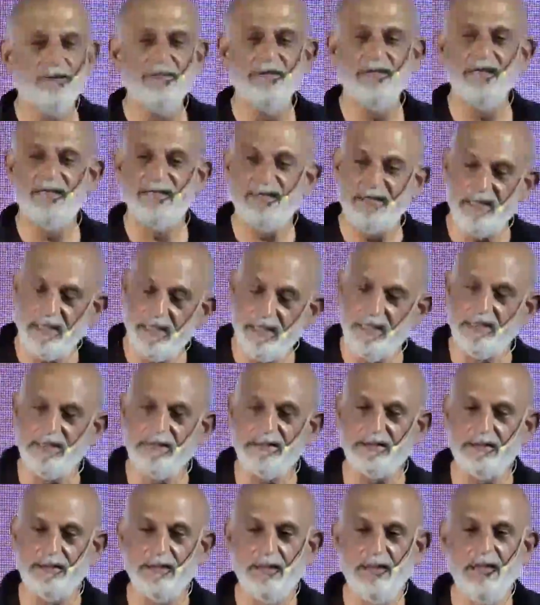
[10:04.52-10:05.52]
that
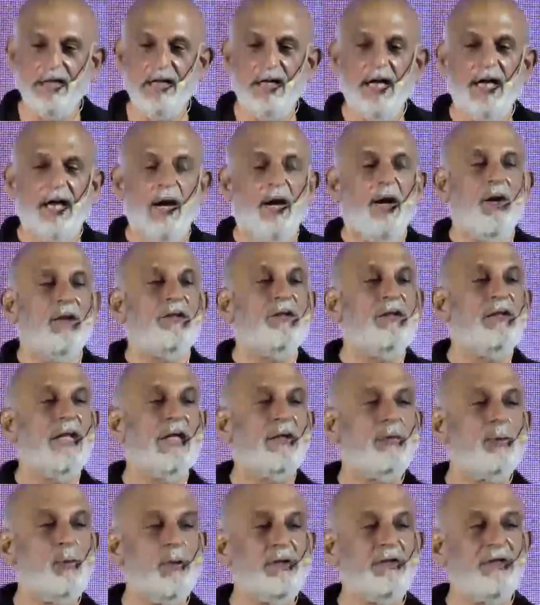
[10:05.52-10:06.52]
says
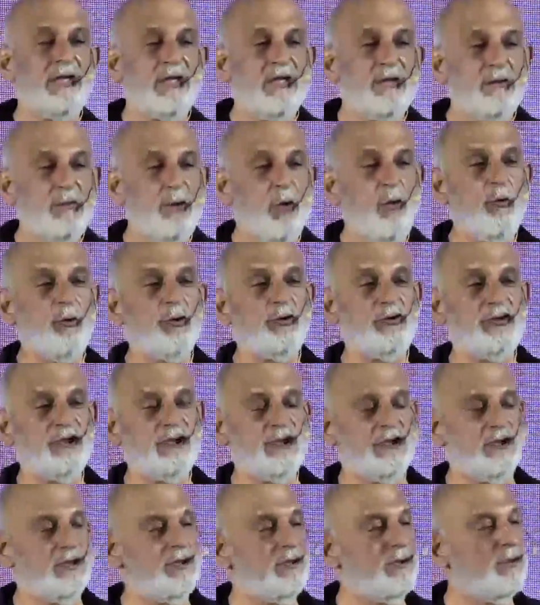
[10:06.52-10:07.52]
that when
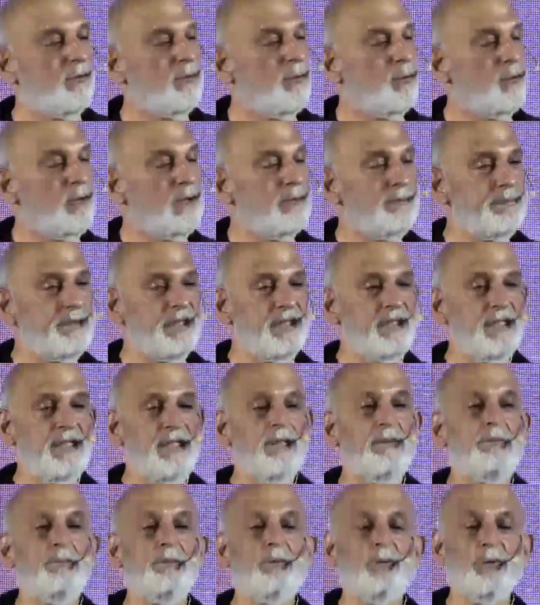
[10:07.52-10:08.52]
technology will
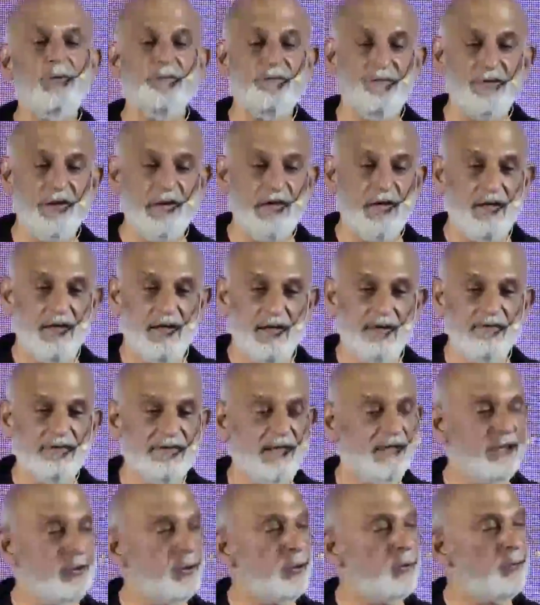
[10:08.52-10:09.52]
prevail
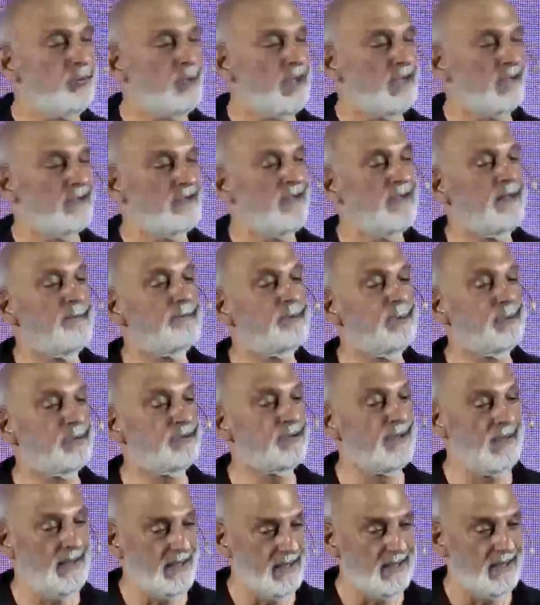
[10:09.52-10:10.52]
the human
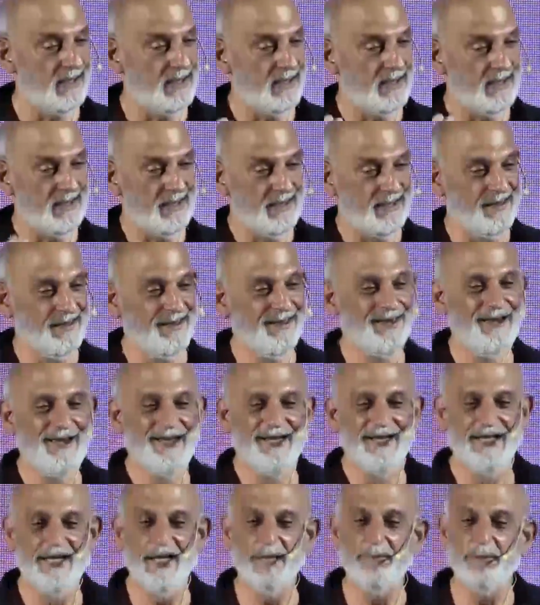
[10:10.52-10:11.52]

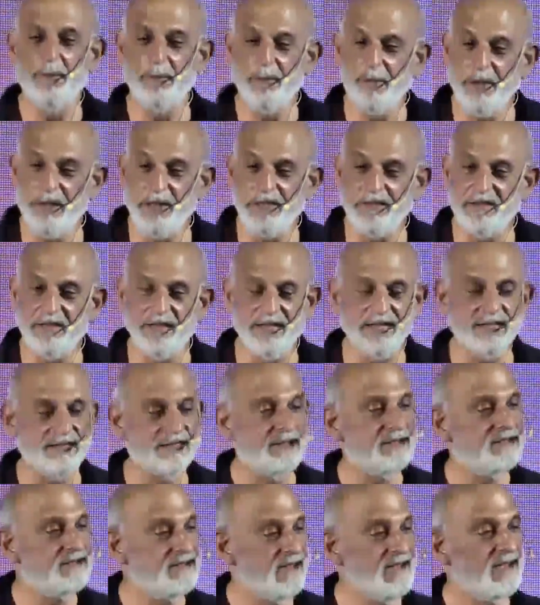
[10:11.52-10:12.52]

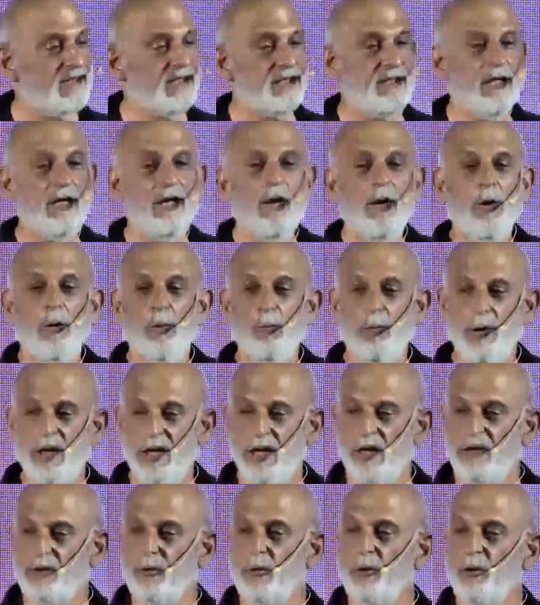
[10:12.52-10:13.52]
capabilities, then we
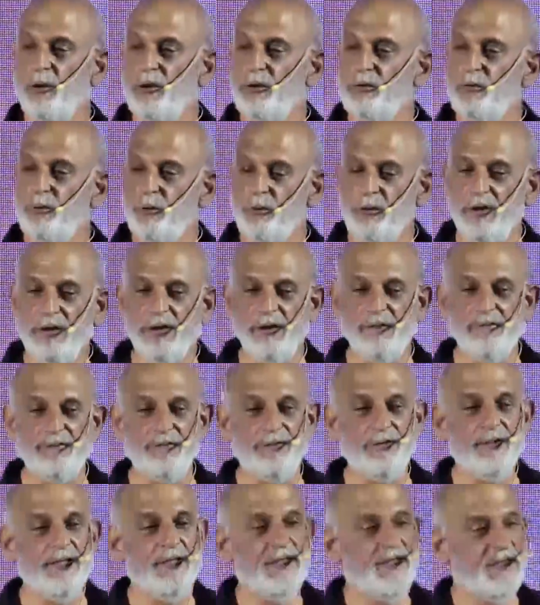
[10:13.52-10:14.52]
are going to
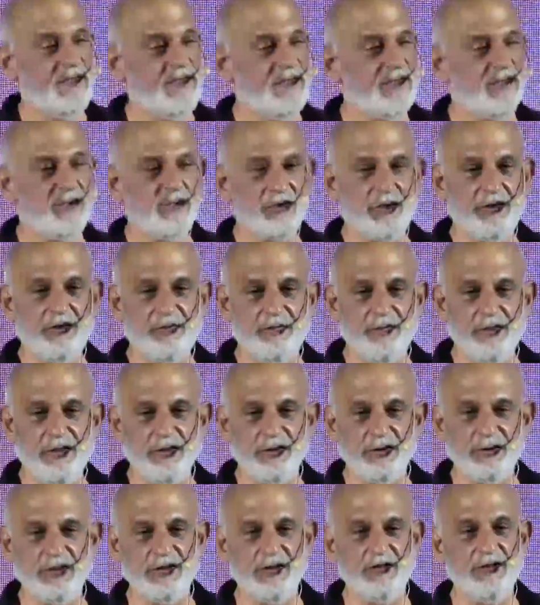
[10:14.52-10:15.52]
live in a
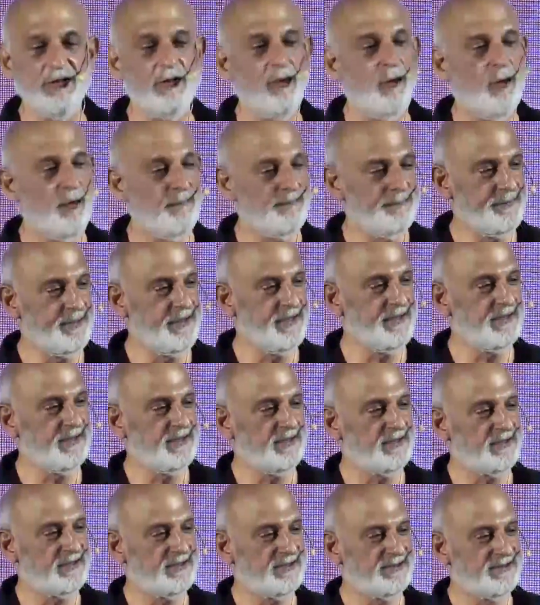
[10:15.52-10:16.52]
generation of
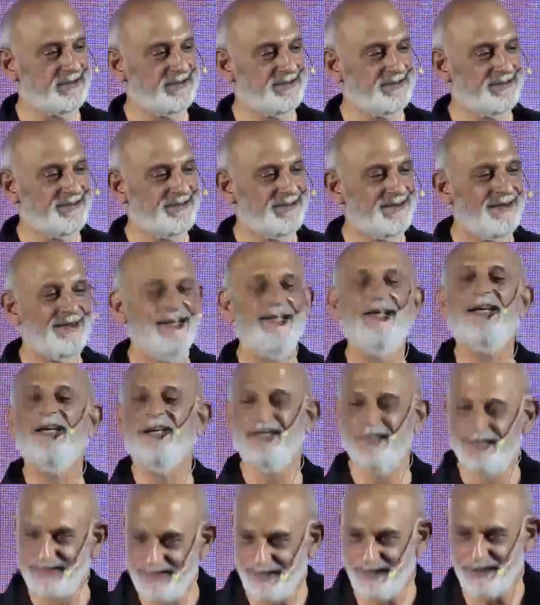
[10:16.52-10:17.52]
idiots.
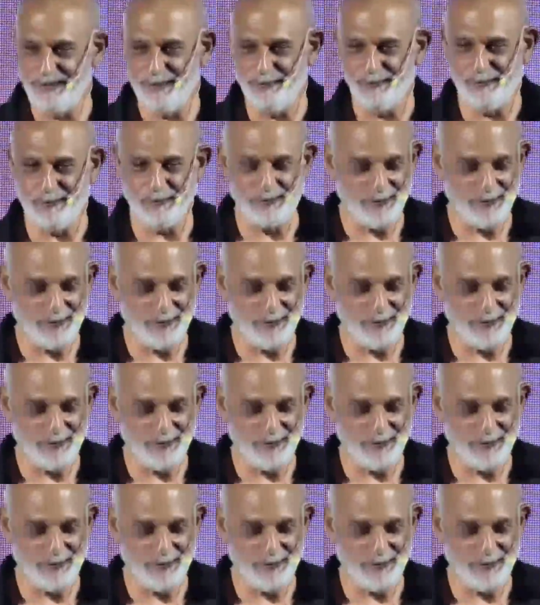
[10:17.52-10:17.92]
Thank you very